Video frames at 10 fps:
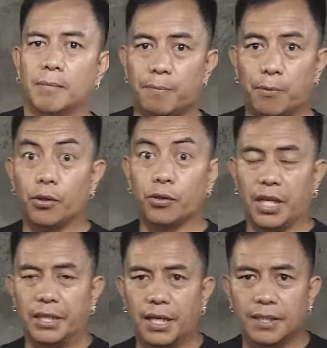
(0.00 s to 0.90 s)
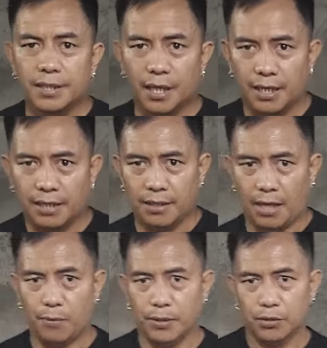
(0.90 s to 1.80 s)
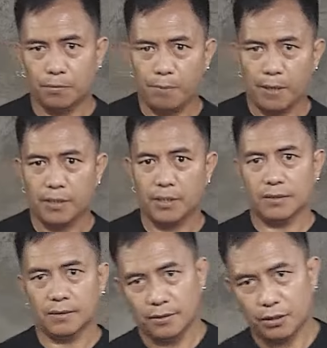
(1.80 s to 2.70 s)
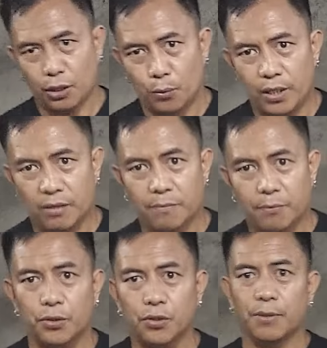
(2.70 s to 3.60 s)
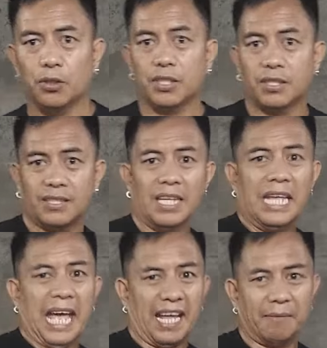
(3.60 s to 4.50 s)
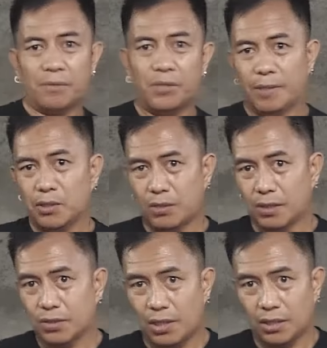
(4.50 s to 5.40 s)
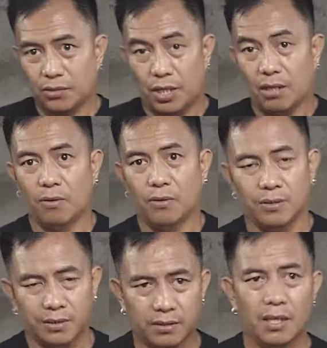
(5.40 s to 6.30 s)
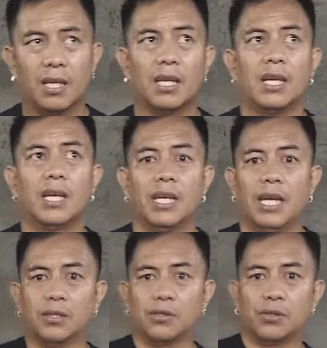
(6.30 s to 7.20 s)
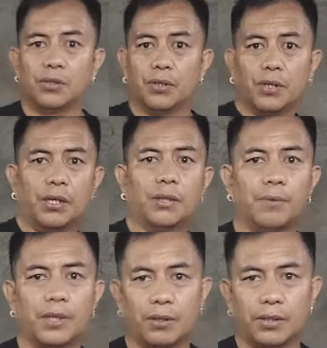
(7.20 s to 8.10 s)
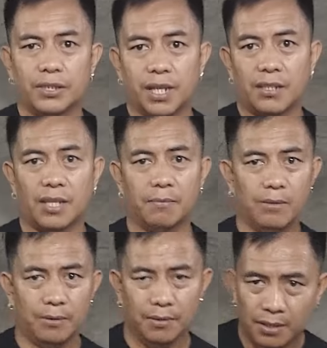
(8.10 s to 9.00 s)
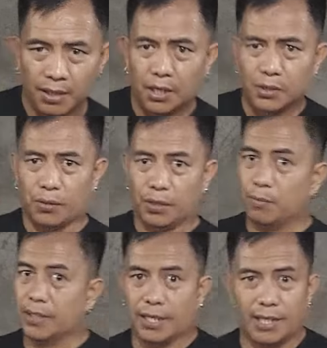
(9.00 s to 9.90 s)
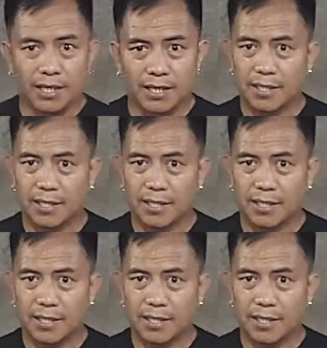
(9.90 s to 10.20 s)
before you train this. And I want you to practice it slowly at first because it's unforgiving to the elbows. And to your, what we call this, tennis elbow. So it will gonna